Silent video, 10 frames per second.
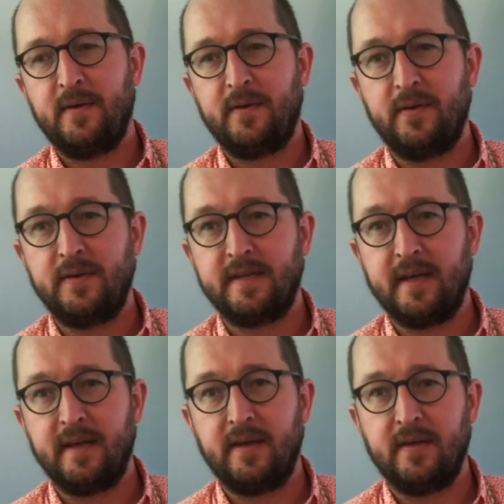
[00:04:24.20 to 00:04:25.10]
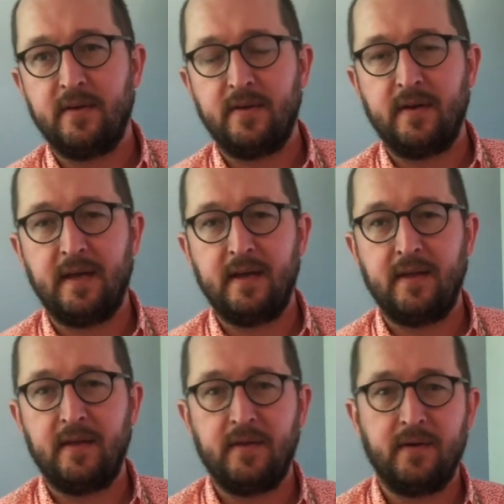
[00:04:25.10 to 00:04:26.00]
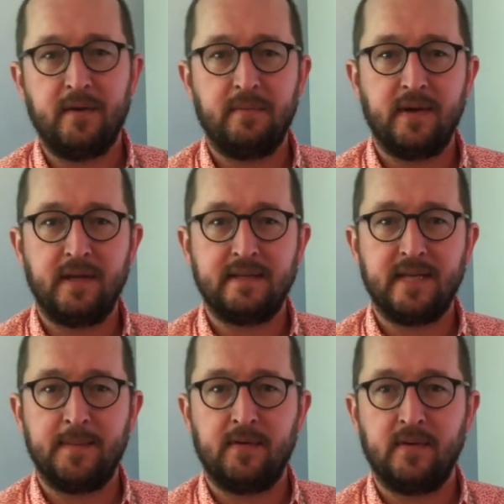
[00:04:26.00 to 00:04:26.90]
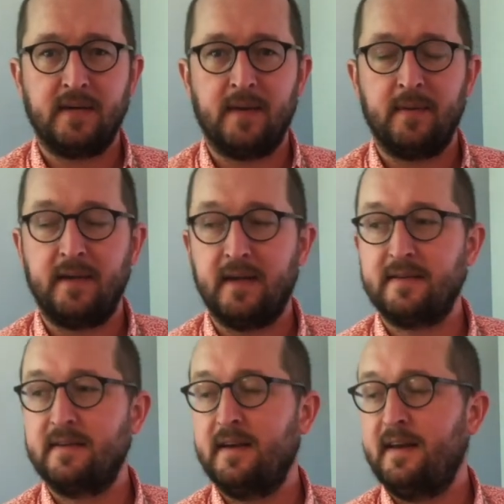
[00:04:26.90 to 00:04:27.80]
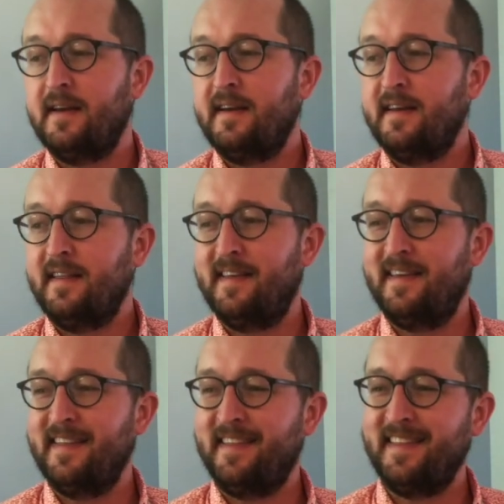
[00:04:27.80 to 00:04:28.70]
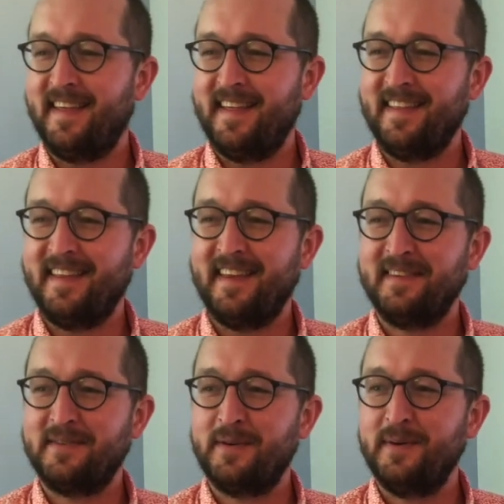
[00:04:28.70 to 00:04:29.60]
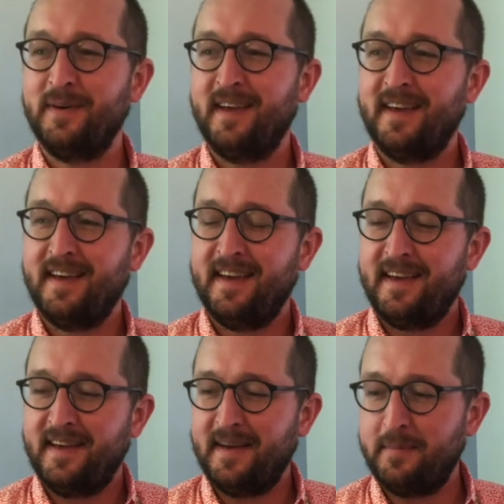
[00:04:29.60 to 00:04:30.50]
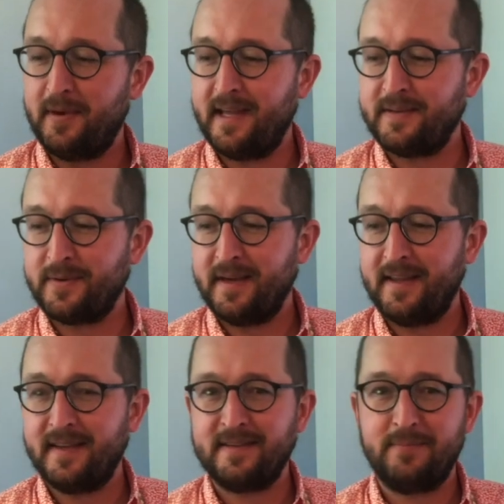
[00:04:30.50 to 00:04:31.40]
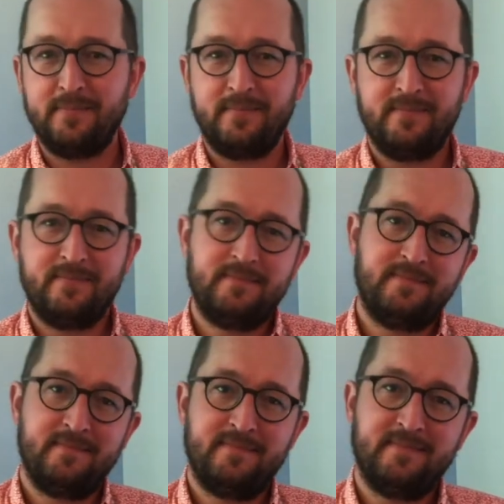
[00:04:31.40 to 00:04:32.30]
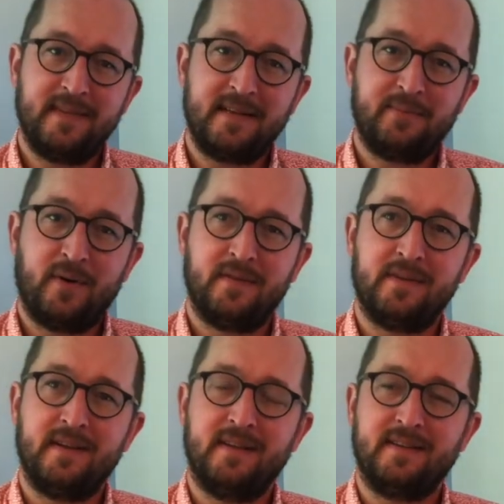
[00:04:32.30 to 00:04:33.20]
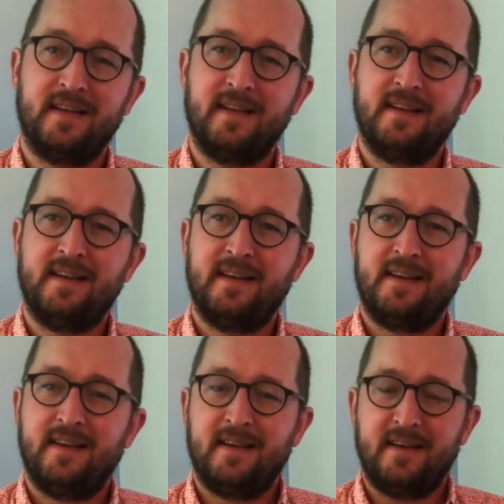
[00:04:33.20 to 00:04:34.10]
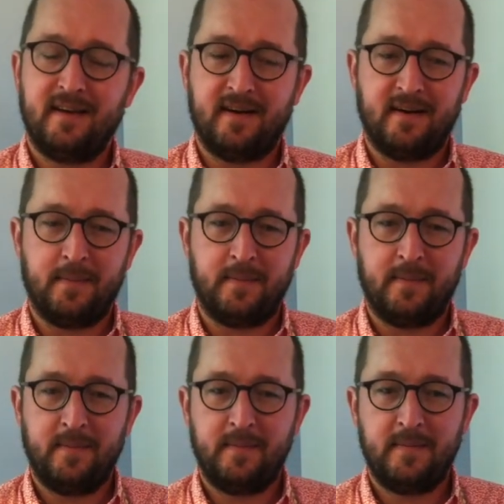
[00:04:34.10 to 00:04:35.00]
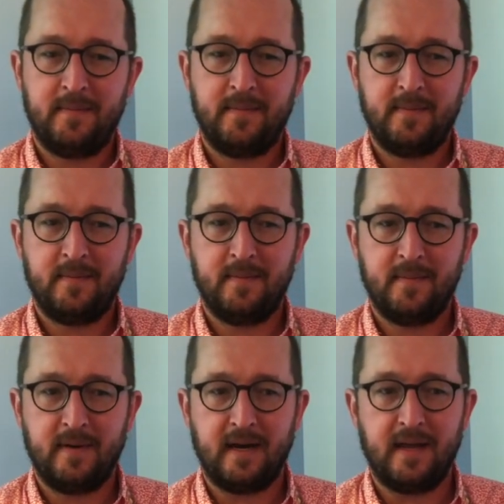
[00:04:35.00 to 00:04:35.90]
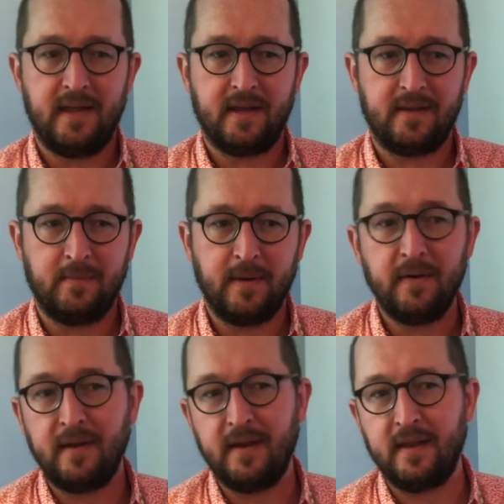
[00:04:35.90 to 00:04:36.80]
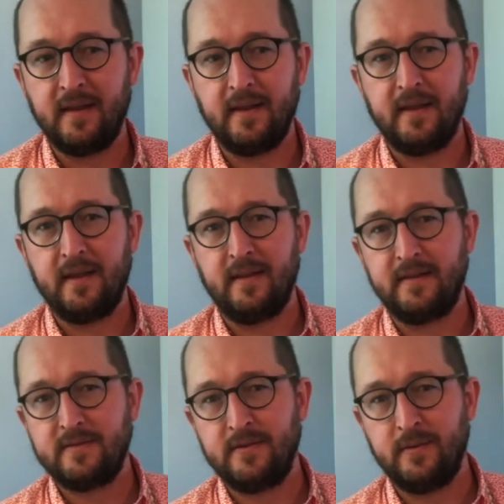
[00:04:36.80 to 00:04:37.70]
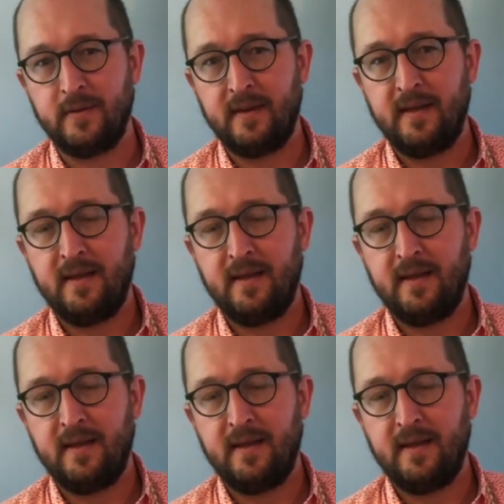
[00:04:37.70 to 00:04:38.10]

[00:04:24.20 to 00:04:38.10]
could say, hey, you didn't play it the same every time. And yes, that is true. But that's okay. That's part of it, is that I think the melody in this tune